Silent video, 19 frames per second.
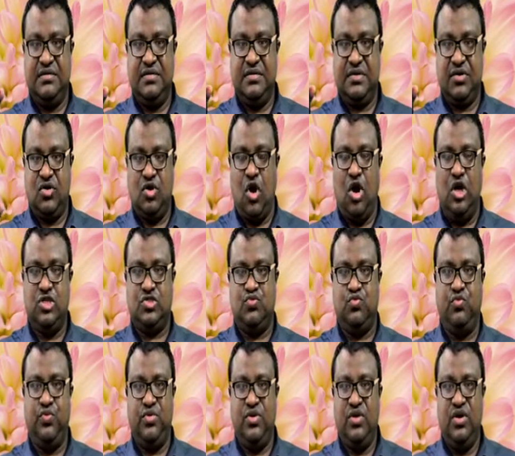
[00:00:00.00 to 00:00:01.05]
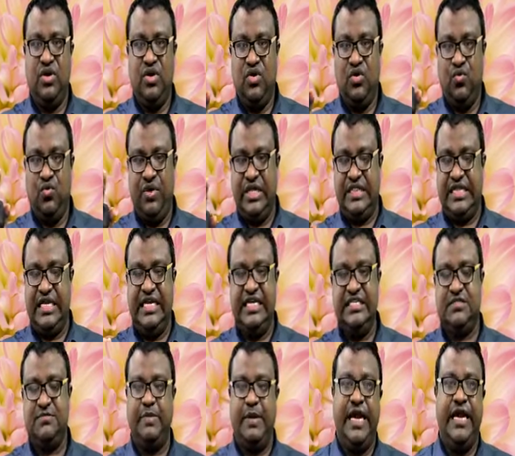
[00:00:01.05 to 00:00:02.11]
clause with in
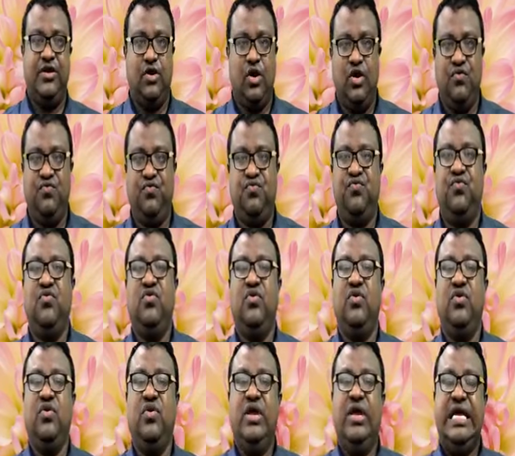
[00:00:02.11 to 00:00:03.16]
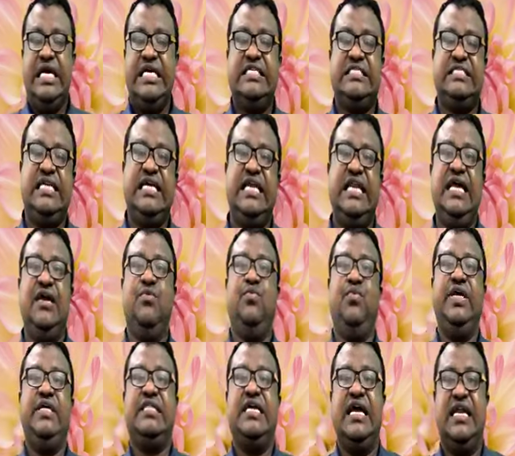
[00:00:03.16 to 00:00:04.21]
spite of is dealing
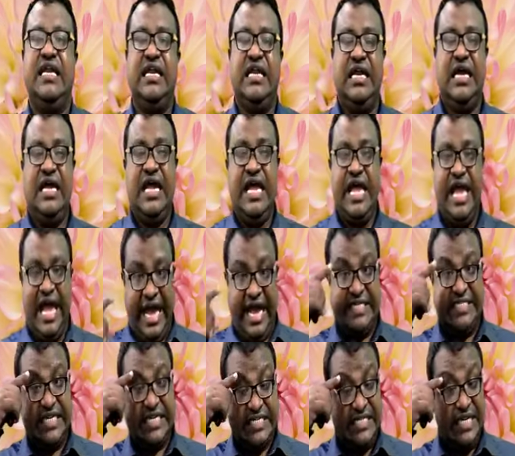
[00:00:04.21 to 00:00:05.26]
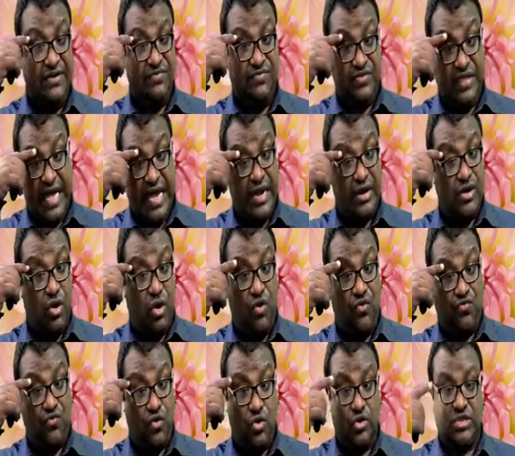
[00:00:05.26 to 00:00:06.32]
with an adjective, then of
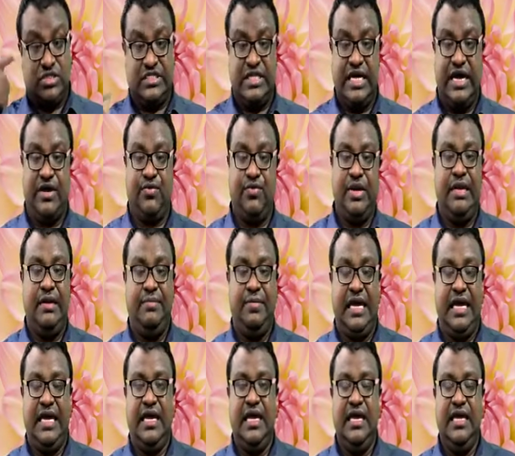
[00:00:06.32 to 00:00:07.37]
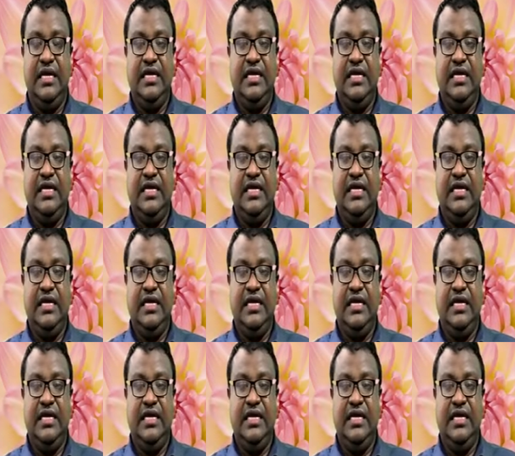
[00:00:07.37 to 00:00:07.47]
course there will be